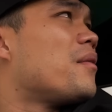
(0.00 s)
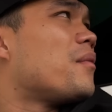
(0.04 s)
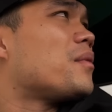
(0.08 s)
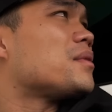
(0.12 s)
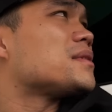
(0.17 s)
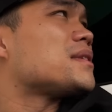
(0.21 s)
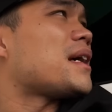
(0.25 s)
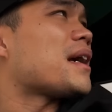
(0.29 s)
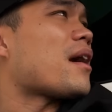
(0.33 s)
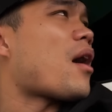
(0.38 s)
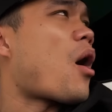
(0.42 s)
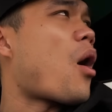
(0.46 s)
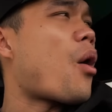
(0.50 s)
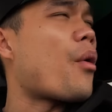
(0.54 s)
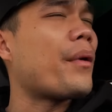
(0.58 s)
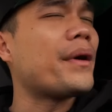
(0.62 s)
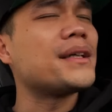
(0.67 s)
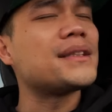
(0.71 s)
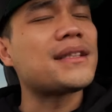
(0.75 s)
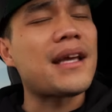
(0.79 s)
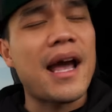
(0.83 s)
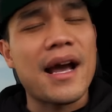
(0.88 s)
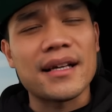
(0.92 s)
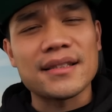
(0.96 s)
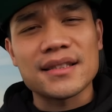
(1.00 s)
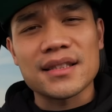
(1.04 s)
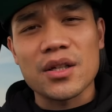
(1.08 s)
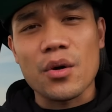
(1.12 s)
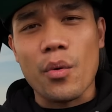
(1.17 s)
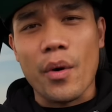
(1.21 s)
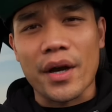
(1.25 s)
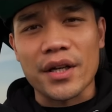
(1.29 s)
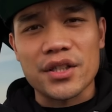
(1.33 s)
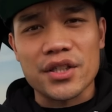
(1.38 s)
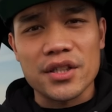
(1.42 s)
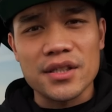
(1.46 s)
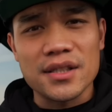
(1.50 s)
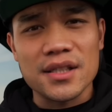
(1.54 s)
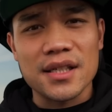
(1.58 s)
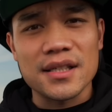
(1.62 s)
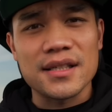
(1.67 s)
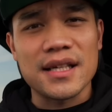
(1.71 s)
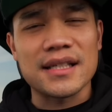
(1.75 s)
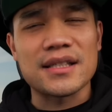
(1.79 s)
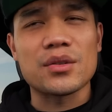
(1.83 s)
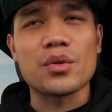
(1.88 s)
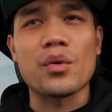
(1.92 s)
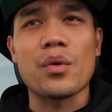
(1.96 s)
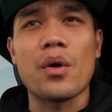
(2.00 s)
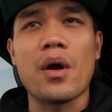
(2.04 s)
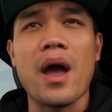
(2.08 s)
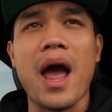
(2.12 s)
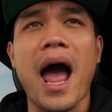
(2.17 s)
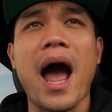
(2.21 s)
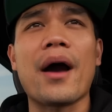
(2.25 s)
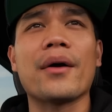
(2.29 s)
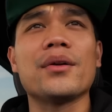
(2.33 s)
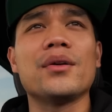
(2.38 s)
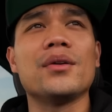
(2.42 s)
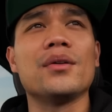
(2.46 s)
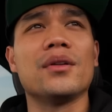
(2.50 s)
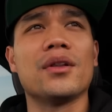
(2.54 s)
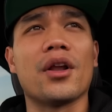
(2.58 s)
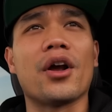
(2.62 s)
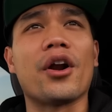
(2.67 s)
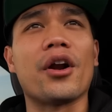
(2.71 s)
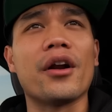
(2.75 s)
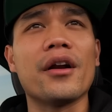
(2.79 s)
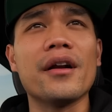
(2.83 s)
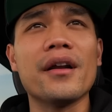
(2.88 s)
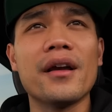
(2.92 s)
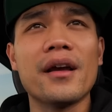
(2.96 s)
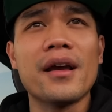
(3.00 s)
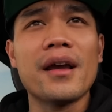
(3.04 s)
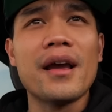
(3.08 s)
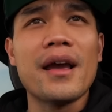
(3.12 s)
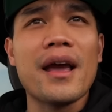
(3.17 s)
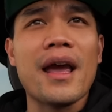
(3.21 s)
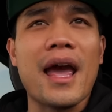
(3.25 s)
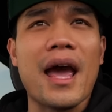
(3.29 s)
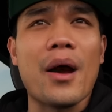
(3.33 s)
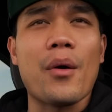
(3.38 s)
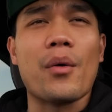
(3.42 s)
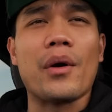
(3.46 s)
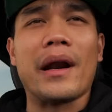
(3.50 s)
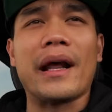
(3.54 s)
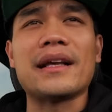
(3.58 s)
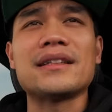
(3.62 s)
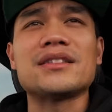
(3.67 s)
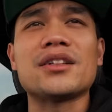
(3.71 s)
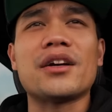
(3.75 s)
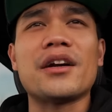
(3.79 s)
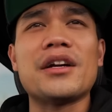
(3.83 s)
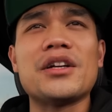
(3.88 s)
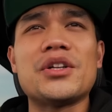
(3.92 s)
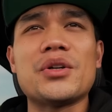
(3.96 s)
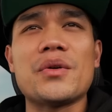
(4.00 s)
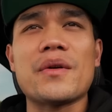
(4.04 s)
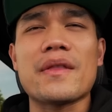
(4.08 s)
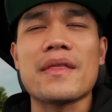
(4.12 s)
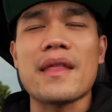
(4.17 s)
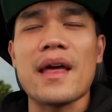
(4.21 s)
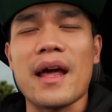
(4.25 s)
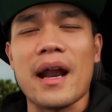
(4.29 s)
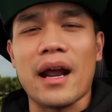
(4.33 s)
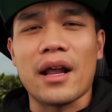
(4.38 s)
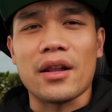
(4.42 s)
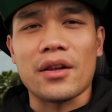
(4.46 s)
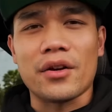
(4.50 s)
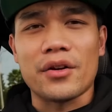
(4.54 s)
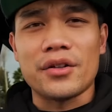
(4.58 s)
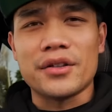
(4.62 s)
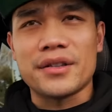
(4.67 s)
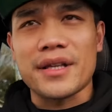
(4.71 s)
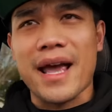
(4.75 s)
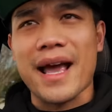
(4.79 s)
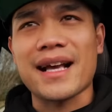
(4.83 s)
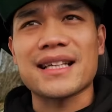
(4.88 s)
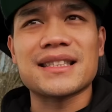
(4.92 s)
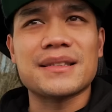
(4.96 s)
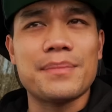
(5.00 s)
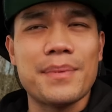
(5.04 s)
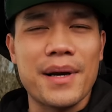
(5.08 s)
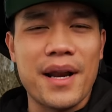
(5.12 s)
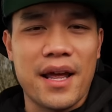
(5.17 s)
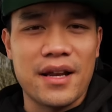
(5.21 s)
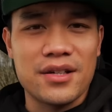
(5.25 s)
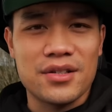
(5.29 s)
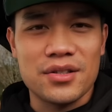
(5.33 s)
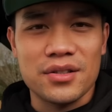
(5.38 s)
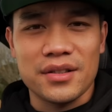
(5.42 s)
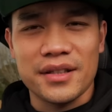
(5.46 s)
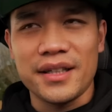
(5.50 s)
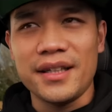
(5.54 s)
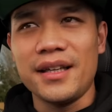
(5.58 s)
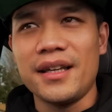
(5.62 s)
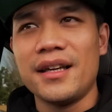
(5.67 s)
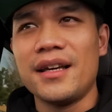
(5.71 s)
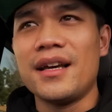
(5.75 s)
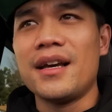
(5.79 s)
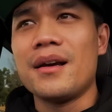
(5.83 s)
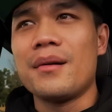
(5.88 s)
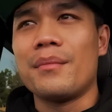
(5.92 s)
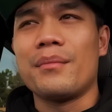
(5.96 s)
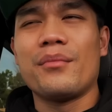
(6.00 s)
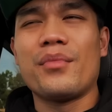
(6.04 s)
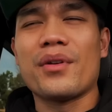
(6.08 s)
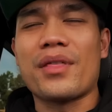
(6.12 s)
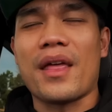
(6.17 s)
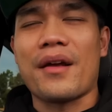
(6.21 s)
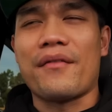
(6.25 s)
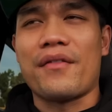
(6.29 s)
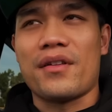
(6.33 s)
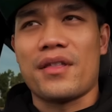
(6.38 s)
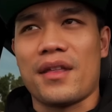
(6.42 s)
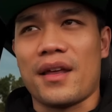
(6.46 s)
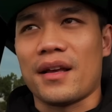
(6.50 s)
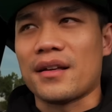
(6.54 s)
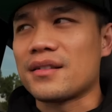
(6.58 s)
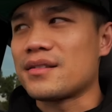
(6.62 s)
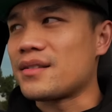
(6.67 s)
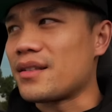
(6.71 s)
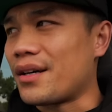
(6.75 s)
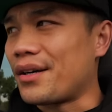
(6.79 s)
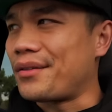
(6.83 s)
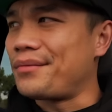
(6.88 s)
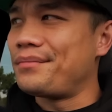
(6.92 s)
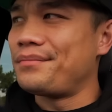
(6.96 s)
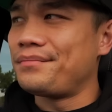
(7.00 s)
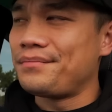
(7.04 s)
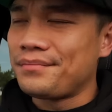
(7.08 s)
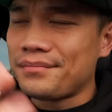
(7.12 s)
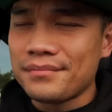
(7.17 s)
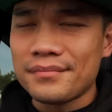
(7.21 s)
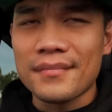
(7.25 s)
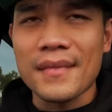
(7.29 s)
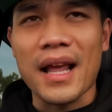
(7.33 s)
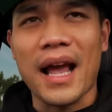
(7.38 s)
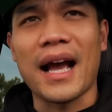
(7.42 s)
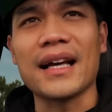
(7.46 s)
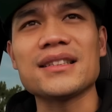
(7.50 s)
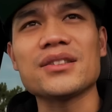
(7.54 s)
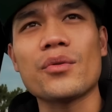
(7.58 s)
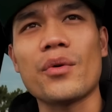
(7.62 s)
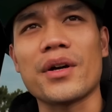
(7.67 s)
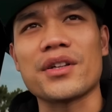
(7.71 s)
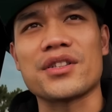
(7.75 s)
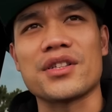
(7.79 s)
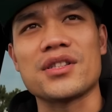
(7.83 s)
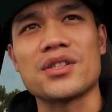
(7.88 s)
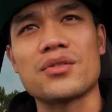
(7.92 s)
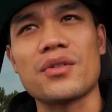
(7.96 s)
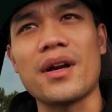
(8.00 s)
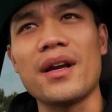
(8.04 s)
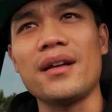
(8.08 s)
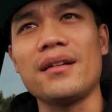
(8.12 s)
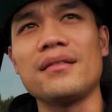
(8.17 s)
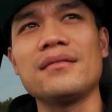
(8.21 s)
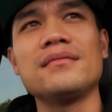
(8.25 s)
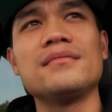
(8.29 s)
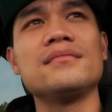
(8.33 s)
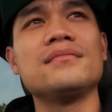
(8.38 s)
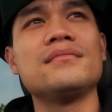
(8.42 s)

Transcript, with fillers: Was like, always ask questions because that's how you learn. And when I started doing that, I learned exponentially with everything. So ask questions, right?